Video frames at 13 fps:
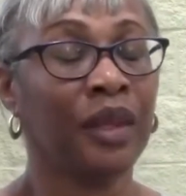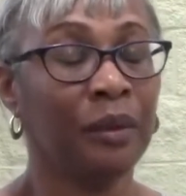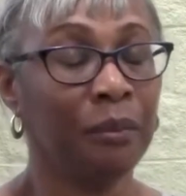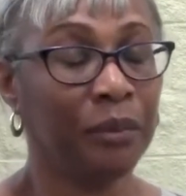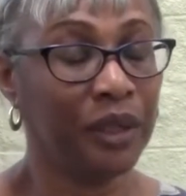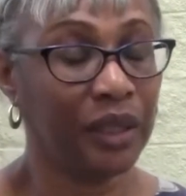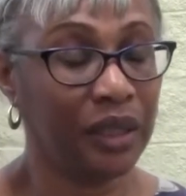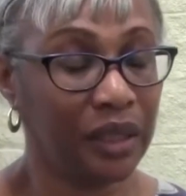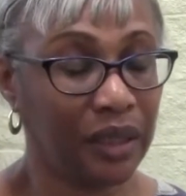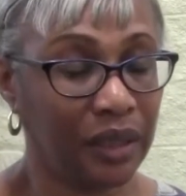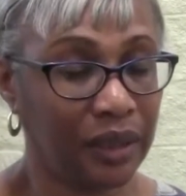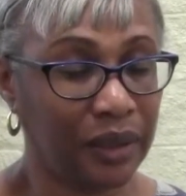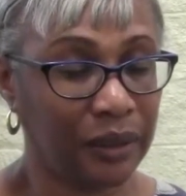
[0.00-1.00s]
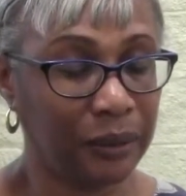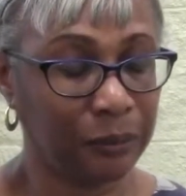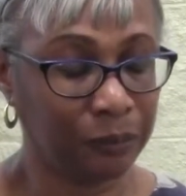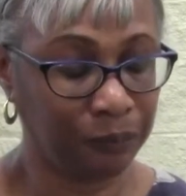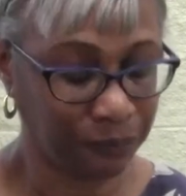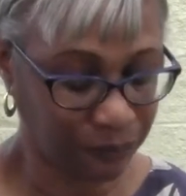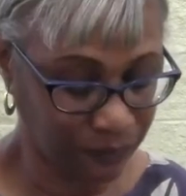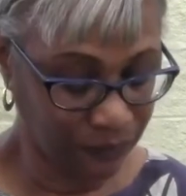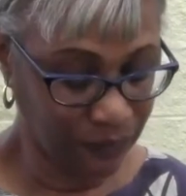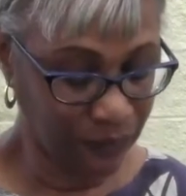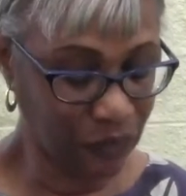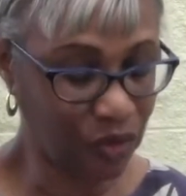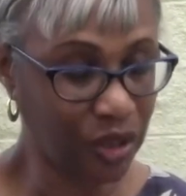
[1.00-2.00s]
But
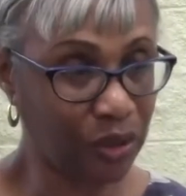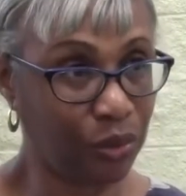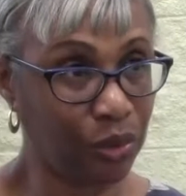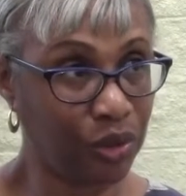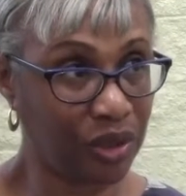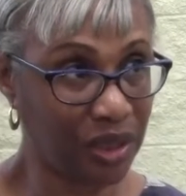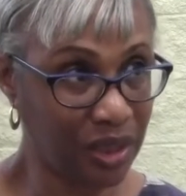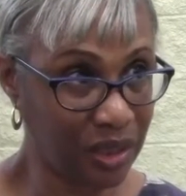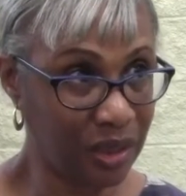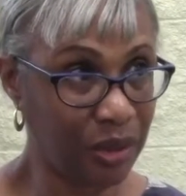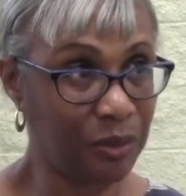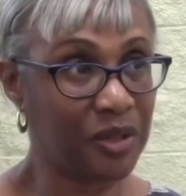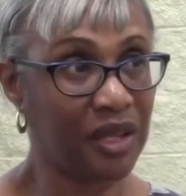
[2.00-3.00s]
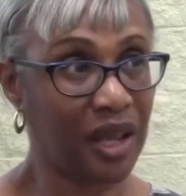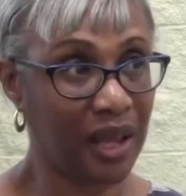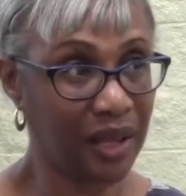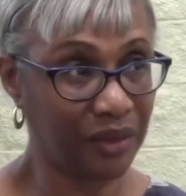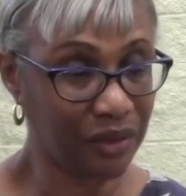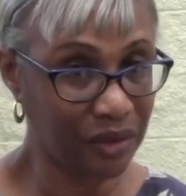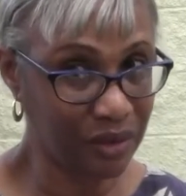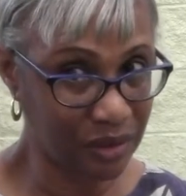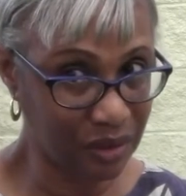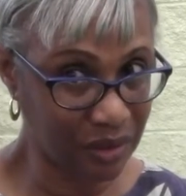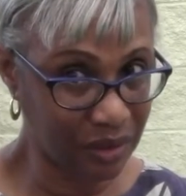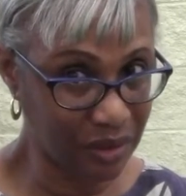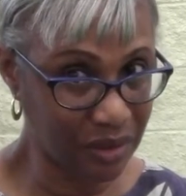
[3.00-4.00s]
there were the Gibbs and the
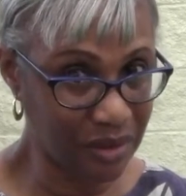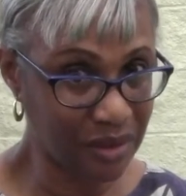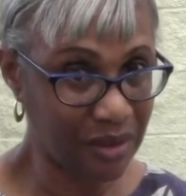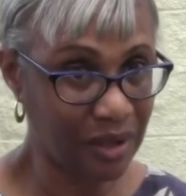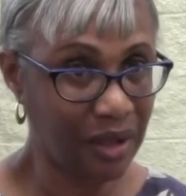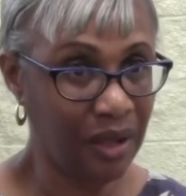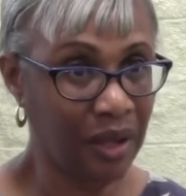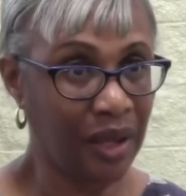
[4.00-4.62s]
Cooks